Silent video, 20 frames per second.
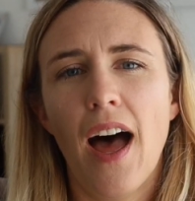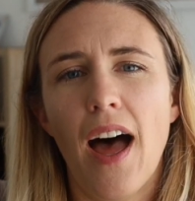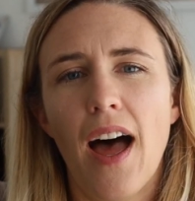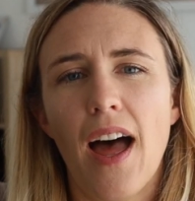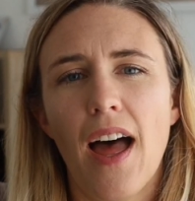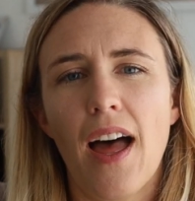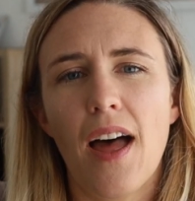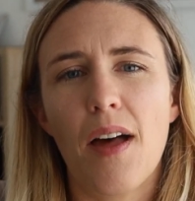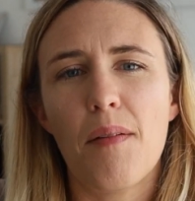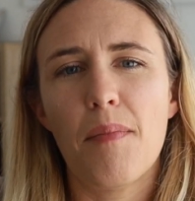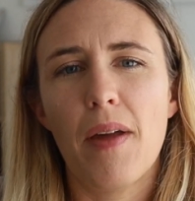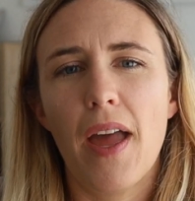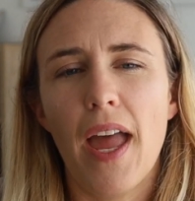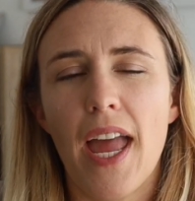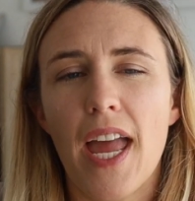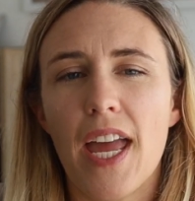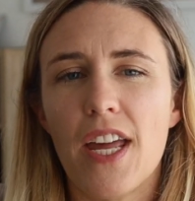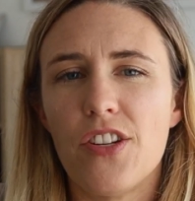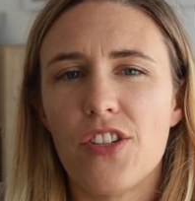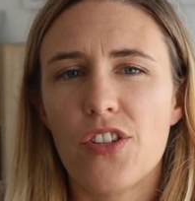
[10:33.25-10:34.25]

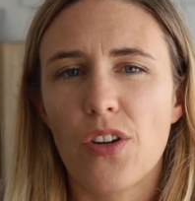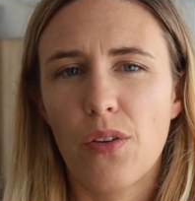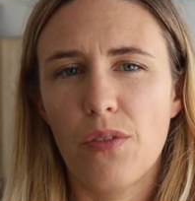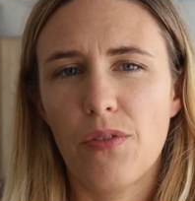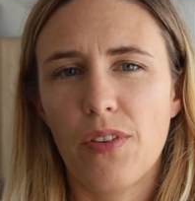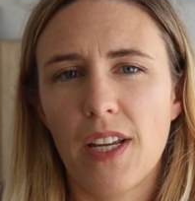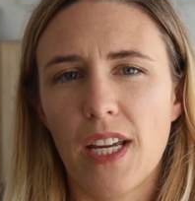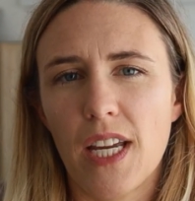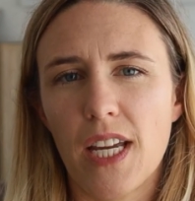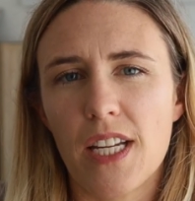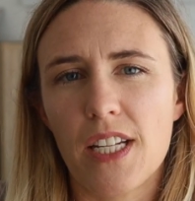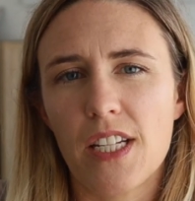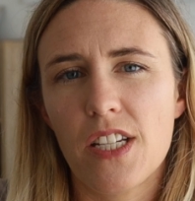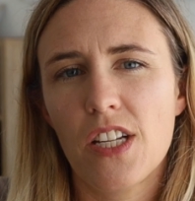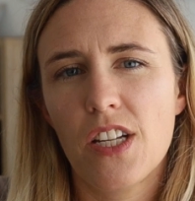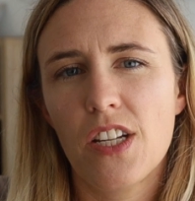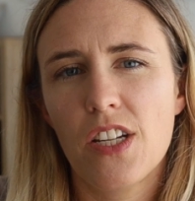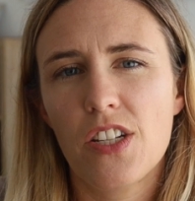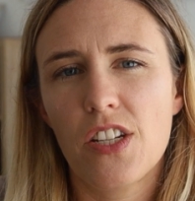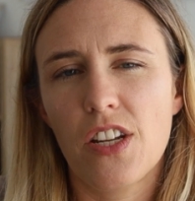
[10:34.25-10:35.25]
and don't
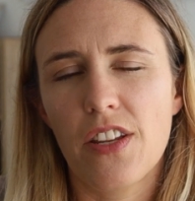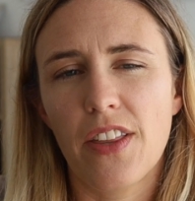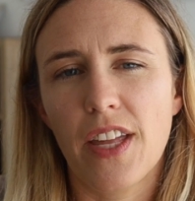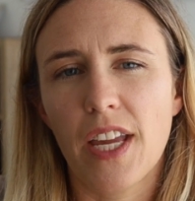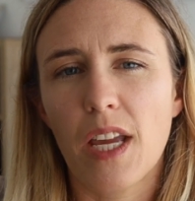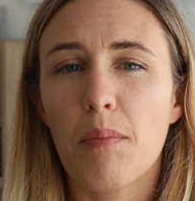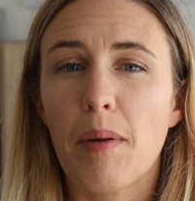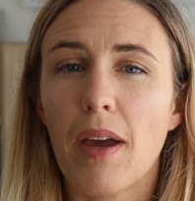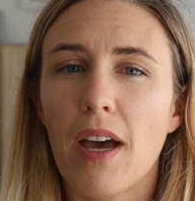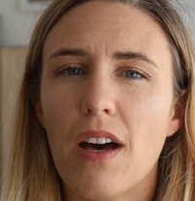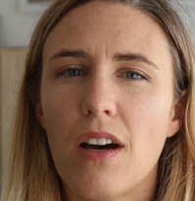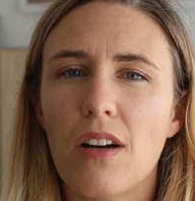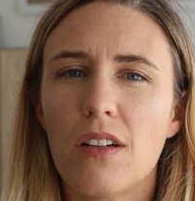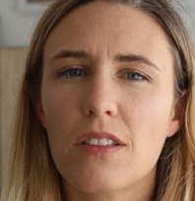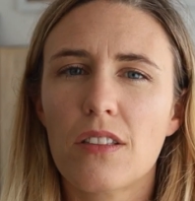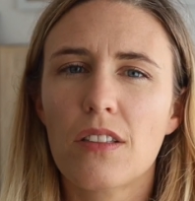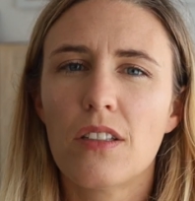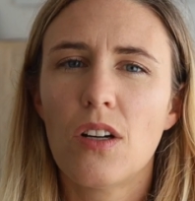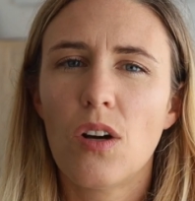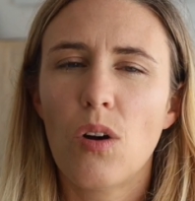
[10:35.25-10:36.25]
forget to think
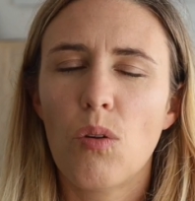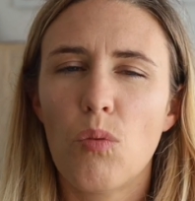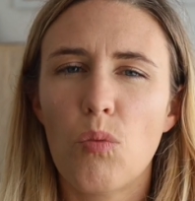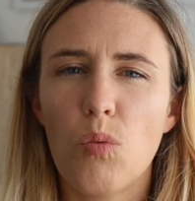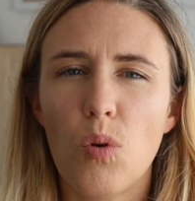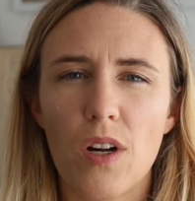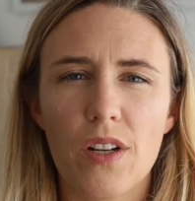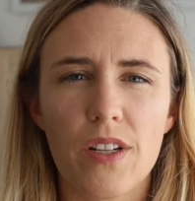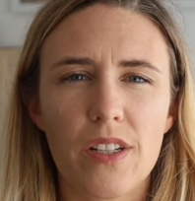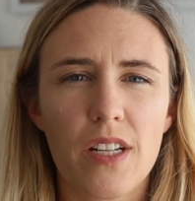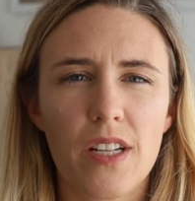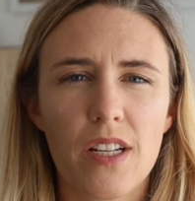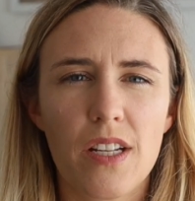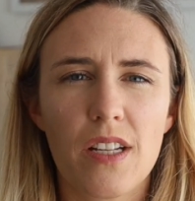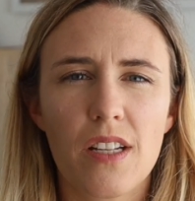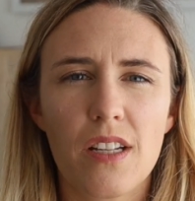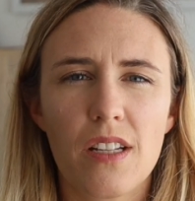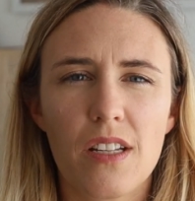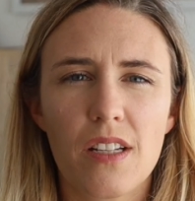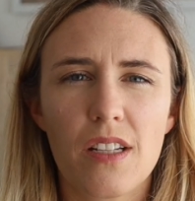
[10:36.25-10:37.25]
about what
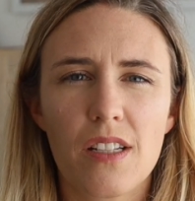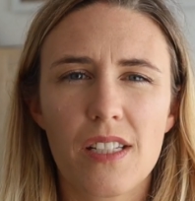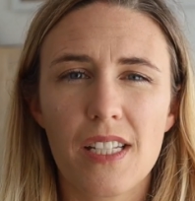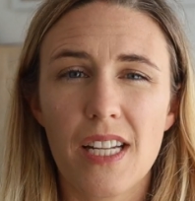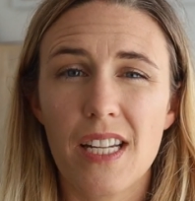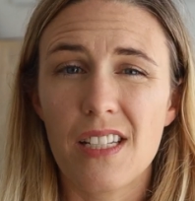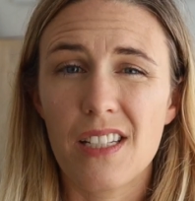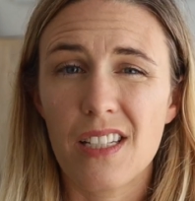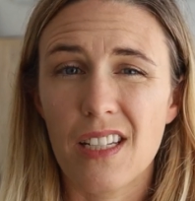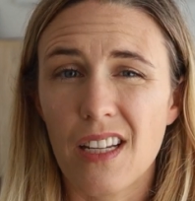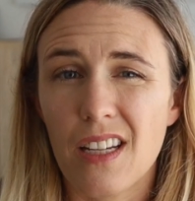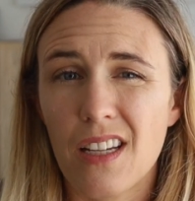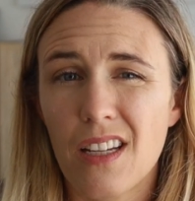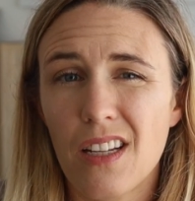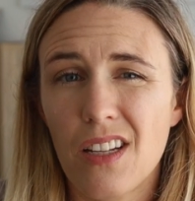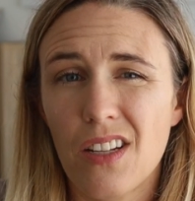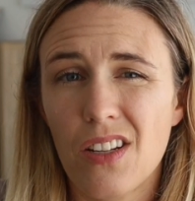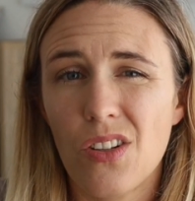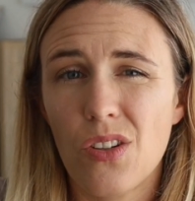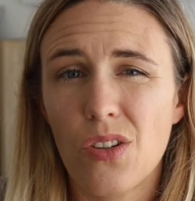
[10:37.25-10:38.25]
sensor
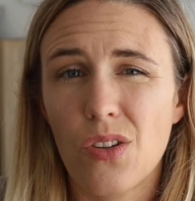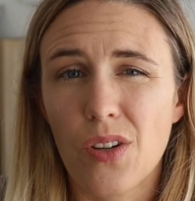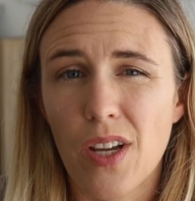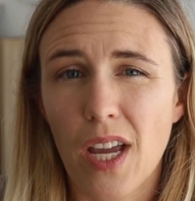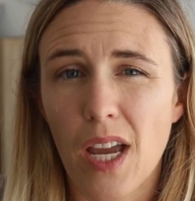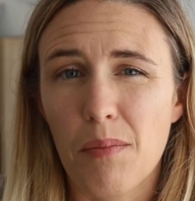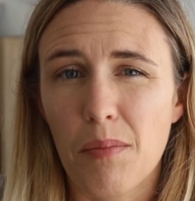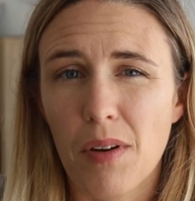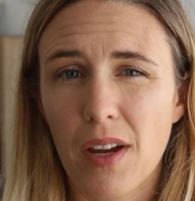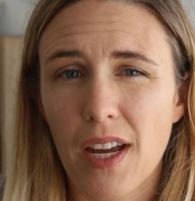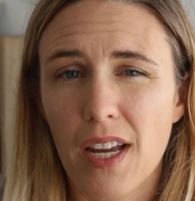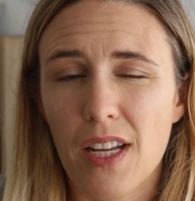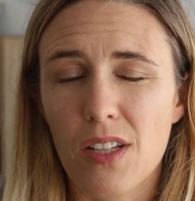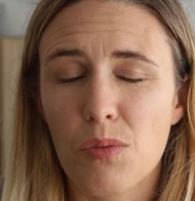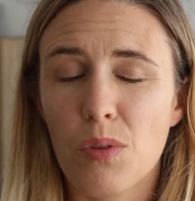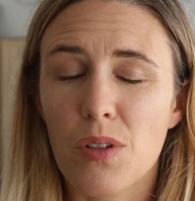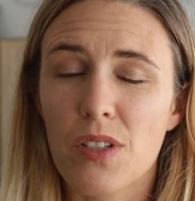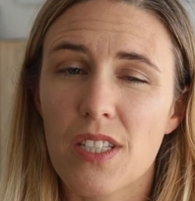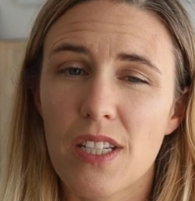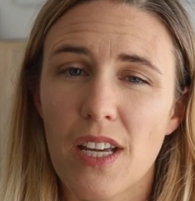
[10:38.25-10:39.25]
your camera
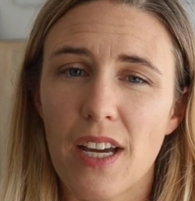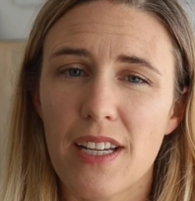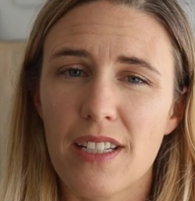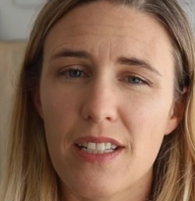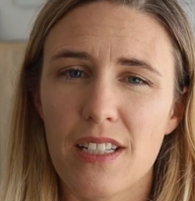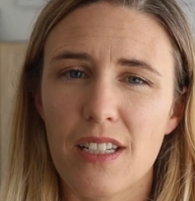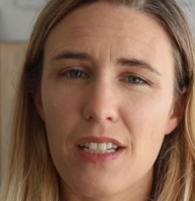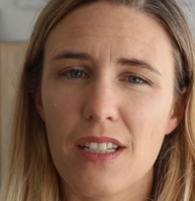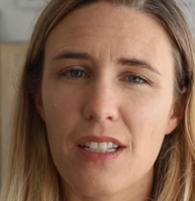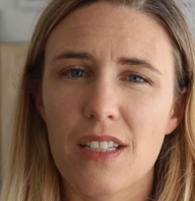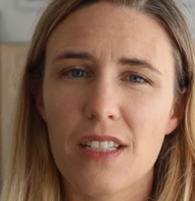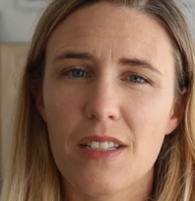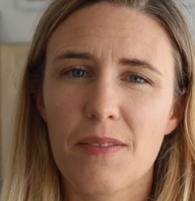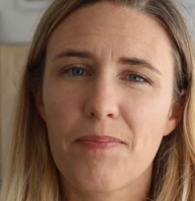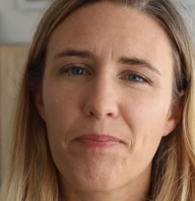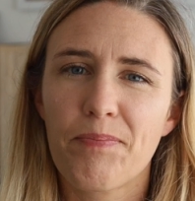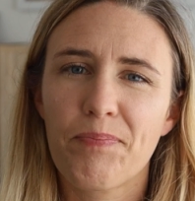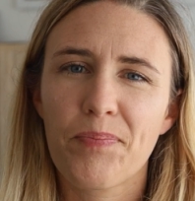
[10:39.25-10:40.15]
has, what size it is.